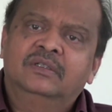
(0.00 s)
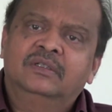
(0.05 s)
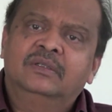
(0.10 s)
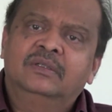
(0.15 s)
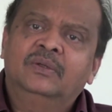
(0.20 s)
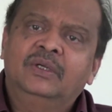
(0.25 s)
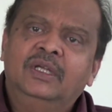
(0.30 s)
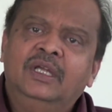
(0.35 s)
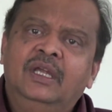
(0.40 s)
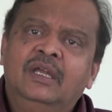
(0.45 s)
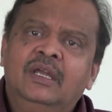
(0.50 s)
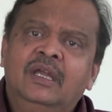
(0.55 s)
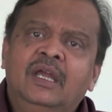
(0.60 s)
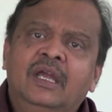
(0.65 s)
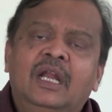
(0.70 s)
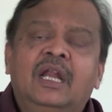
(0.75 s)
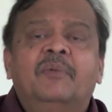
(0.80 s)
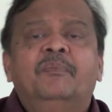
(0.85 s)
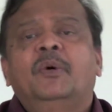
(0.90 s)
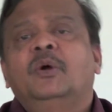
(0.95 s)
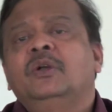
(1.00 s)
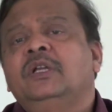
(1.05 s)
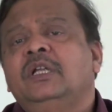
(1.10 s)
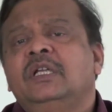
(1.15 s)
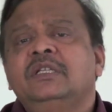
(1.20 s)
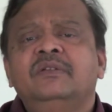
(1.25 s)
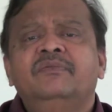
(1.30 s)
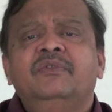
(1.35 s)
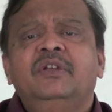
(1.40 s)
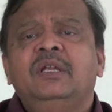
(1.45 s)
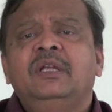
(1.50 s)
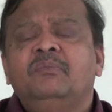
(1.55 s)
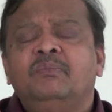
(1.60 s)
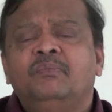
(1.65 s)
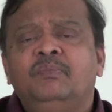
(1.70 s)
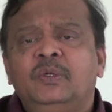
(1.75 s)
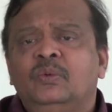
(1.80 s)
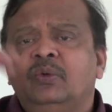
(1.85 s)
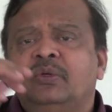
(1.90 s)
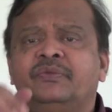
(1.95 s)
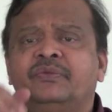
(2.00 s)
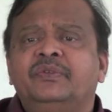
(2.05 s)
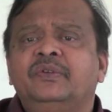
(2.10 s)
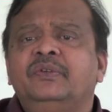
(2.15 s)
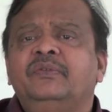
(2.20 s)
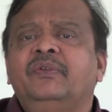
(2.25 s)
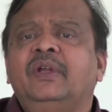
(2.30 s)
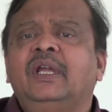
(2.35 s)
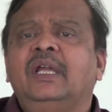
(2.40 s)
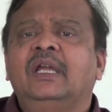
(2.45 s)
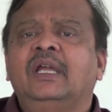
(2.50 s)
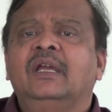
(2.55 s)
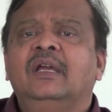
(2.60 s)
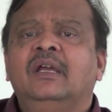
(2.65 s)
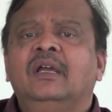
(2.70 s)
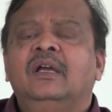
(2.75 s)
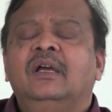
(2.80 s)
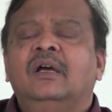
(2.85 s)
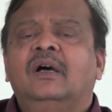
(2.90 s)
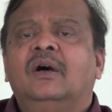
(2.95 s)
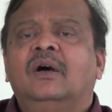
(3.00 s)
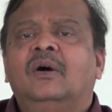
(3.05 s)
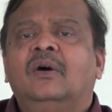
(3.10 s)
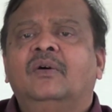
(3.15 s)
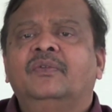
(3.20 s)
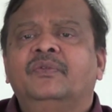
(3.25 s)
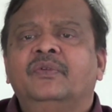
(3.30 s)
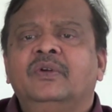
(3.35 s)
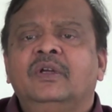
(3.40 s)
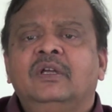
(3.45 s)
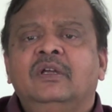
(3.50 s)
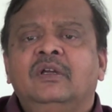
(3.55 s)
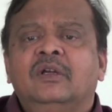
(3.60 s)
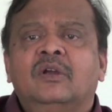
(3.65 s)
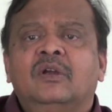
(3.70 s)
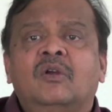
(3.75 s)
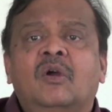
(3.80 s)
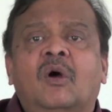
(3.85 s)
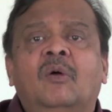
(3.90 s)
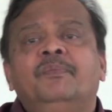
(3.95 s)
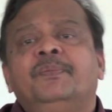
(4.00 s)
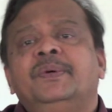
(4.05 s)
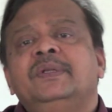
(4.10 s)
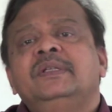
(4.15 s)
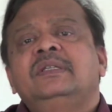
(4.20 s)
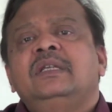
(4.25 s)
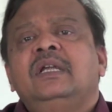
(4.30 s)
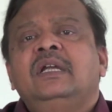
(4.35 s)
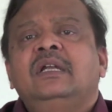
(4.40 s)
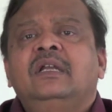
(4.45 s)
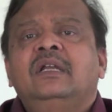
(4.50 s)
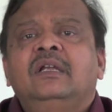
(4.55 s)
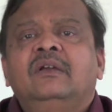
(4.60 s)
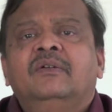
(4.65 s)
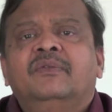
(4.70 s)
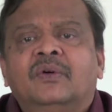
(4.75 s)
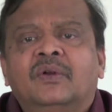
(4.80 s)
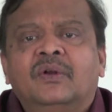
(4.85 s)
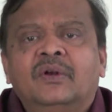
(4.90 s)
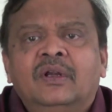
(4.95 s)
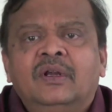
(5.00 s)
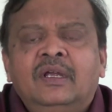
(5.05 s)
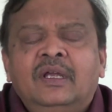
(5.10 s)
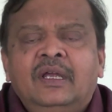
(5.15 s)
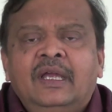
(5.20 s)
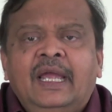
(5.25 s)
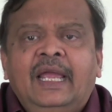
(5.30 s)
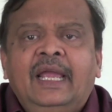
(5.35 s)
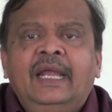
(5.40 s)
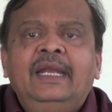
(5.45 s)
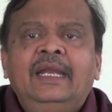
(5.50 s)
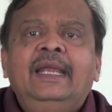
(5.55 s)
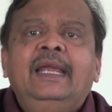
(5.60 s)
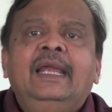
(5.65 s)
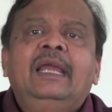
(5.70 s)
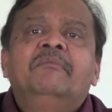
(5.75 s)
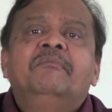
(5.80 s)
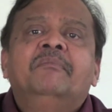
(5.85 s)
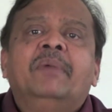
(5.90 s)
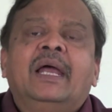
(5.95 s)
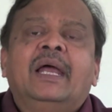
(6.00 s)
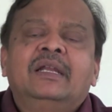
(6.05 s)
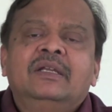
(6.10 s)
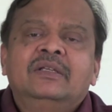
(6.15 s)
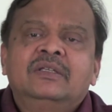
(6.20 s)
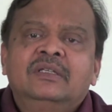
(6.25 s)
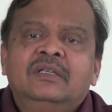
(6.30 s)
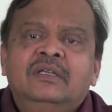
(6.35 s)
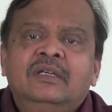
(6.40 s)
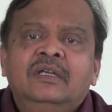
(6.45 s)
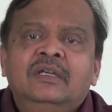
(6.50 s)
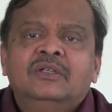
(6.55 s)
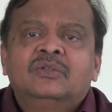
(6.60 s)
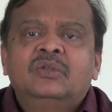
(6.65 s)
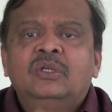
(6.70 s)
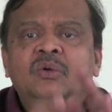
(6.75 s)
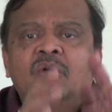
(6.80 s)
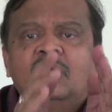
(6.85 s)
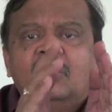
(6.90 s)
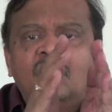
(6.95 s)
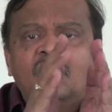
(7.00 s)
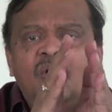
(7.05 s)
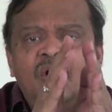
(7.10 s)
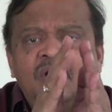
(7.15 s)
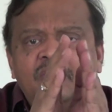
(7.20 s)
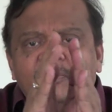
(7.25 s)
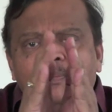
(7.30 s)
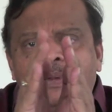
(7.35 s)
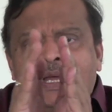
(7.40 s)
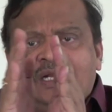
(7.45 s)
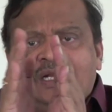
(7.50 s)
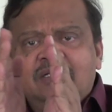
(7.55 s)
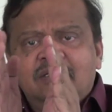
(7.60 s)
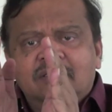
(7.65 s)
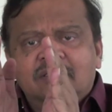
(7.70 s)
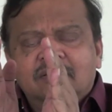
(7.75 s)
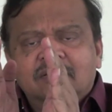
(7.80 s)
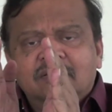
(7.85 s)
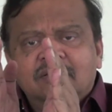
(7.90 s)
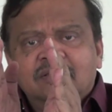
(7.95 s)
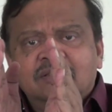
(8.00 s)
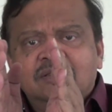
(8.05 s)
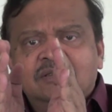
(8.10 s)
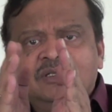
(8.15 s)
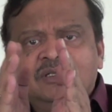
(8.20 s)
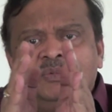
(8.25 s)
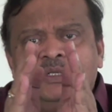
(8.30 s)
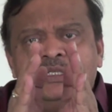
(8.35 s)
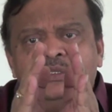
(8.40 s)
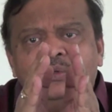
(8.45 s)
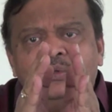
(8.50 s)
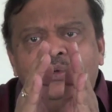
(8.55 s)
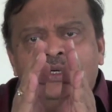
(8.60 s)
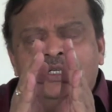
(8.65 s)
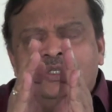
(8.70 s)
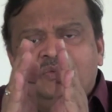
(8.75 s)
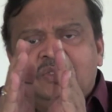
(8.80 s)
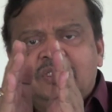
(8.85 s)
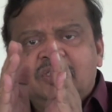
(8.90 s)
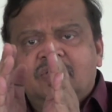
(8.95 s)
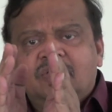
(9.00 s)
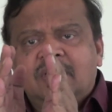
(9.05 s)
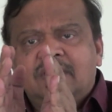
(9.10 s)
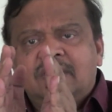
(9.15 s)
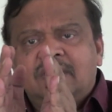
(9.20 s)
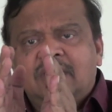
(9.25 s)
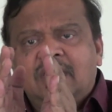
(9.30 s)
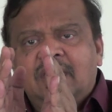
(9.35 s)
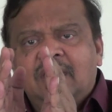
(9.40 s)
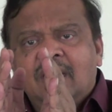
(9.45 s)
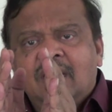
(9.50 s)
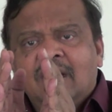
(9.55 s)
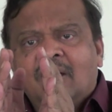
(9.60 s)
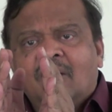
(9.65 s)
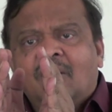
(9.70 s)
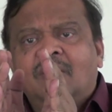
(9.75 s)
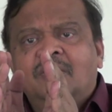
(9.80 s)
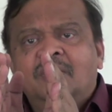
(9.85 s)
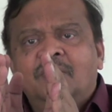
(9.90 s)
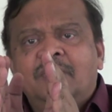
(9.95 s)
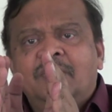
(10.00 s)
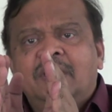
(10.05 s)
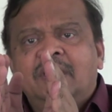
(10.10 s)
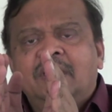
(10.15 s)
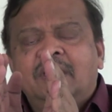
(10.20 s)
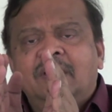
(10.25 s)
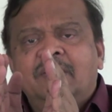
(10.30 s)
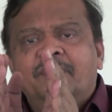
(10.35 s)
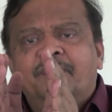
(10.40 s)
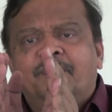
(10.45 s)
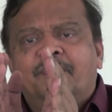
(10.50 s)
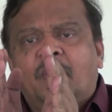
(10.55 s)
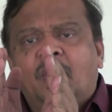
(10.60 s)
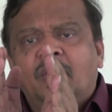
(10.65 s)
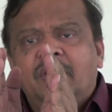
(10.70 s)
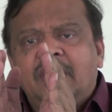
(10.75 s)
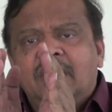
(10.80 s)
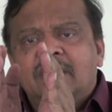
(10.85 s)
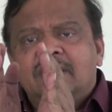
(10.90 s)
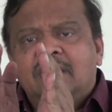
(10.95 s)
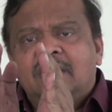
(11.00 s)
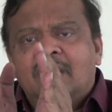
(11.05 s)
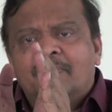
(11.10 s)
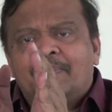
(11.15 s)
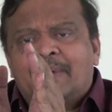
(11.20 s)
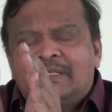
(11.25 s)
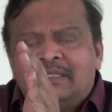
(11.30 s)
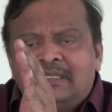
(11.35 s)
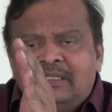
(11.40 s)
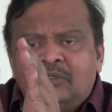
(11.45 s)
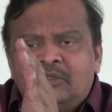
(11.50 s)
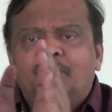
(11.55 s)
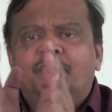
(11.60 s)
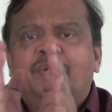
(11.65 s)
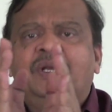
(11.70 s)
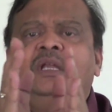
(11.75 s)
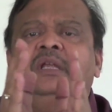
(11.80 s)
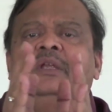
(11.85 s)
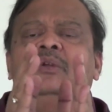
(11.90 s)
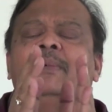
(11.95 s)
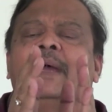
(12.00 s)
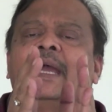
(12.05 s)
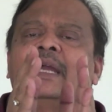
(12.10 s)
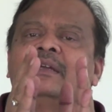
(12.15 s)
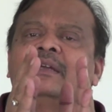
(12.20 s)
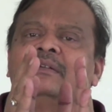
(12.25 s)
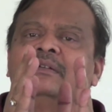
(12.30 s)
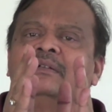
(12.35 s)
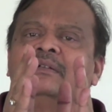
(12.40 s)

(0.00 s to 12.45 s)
Okay? And our body has a very beautiful way of compensating for any imbalance. So you go out of balance, that means you go into a stress state, automatically body has the capacity to bring you back.